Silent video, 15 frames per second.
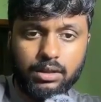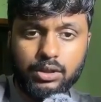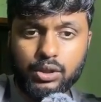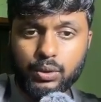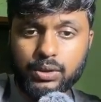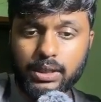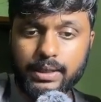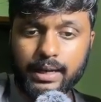
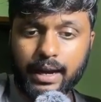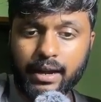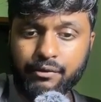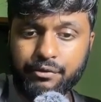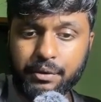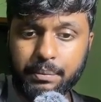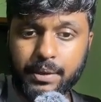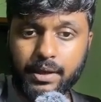choose a track
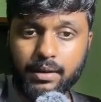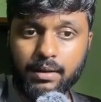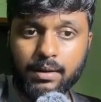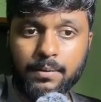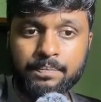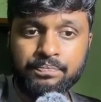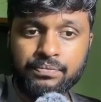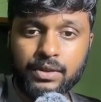from here.
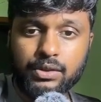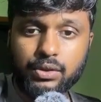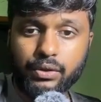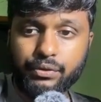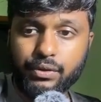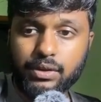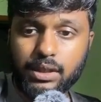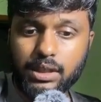So
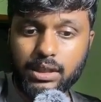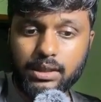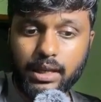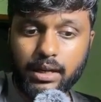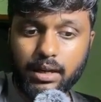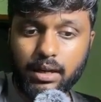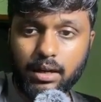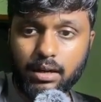if you see, there
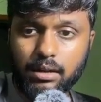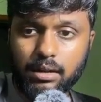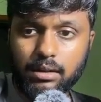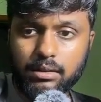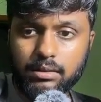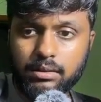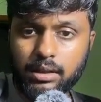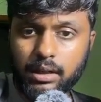
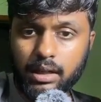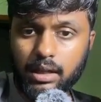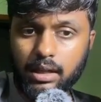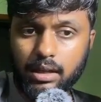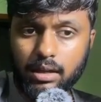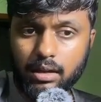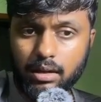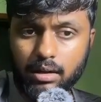are three
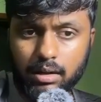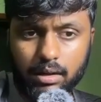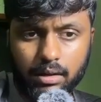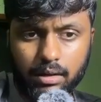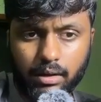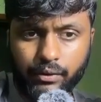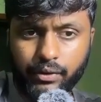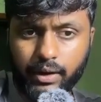
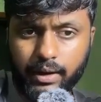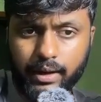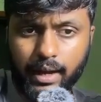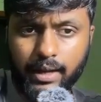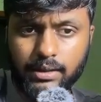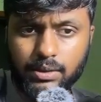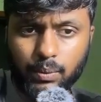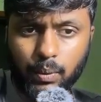different
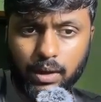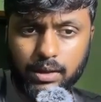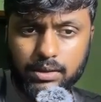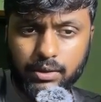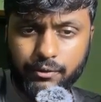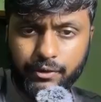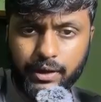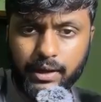tracks. One is
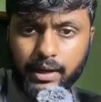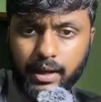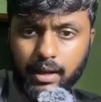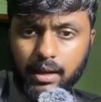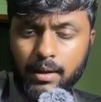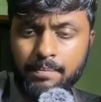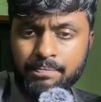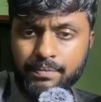FinTech,
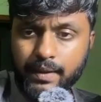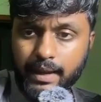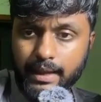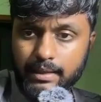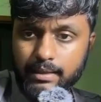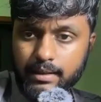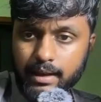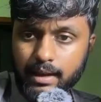
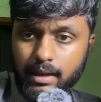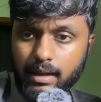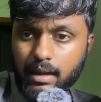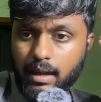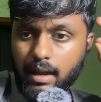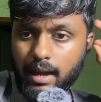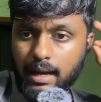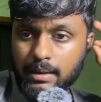Health Tech,
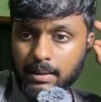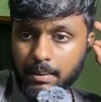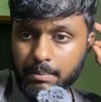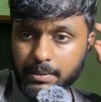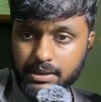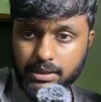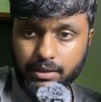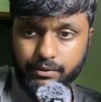and
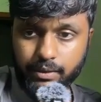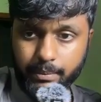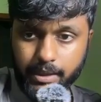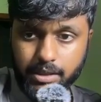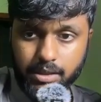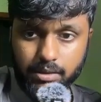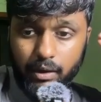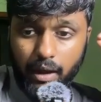
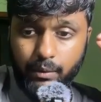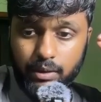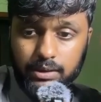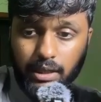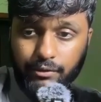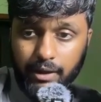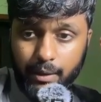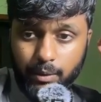Misinformation. I would say
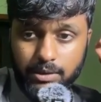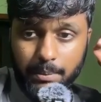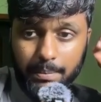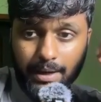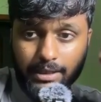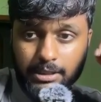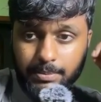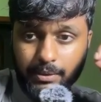if I was a
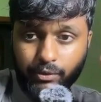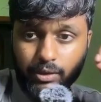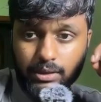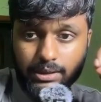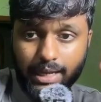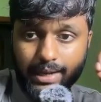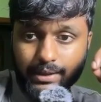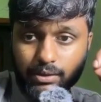participant for this
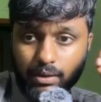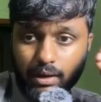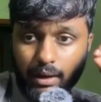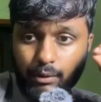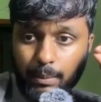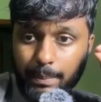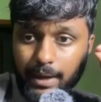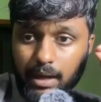hackathon, I
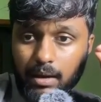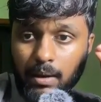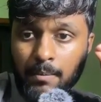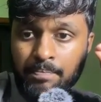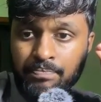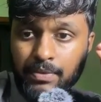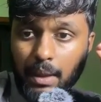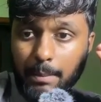would pick
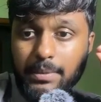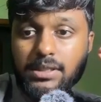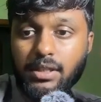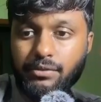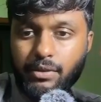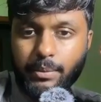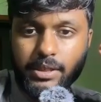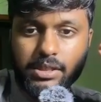
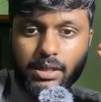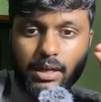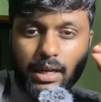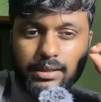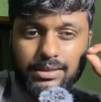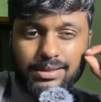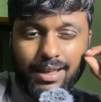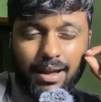Misinformation
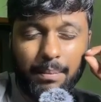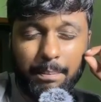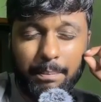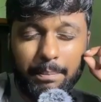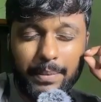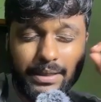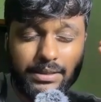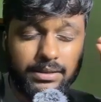as a
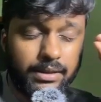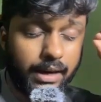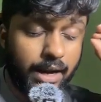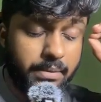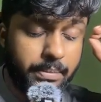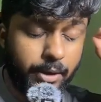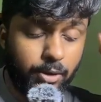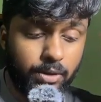best
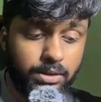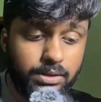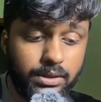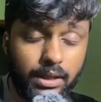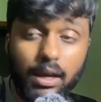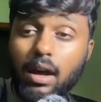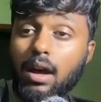track, because see,